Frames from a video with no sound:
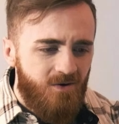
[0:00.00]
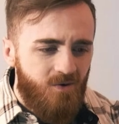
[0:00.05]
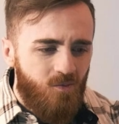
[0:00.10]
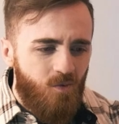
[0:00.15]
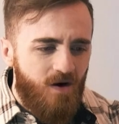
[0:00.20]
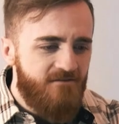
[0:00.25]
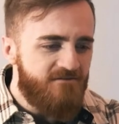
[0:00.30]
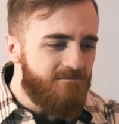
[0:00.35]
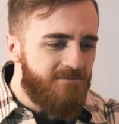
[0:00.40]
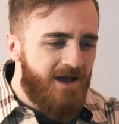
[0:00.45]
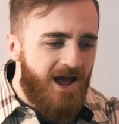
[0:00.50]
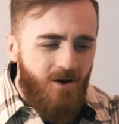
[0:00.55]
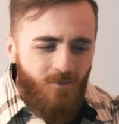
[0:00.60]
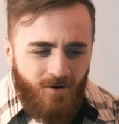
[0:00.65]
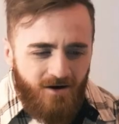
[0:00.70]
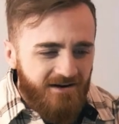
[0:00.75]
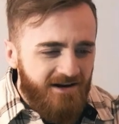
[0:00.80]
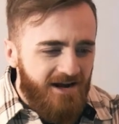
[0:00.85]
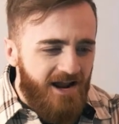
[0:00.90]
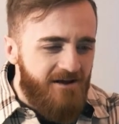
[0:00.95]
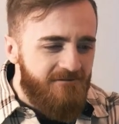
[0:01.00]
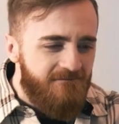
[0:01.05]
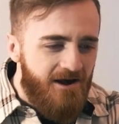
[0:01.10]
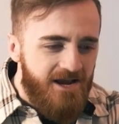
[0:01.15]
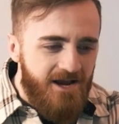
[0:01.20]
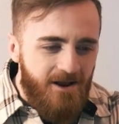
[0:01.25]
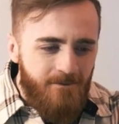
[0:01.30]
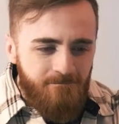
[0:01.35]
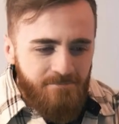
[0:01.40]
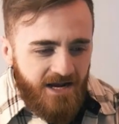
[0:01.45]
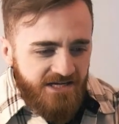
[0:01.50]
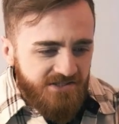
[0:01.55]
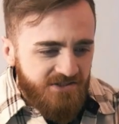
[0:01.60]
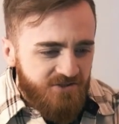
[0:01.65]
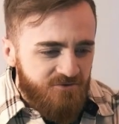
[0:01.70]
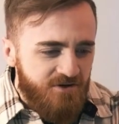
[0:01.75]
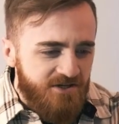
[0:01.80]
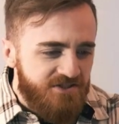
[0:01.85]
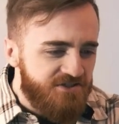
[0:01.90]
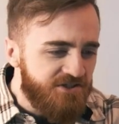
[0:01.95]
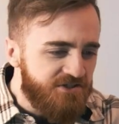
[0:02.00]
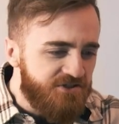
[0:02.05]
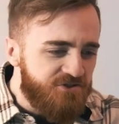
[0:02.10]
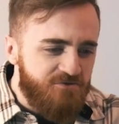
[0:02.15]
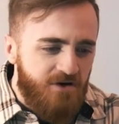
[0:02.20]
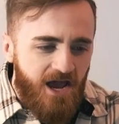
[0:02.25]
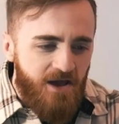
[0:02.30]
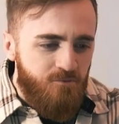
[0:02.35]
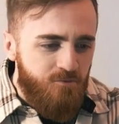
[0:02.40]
Wavy Matt, where can I find a based Christian trad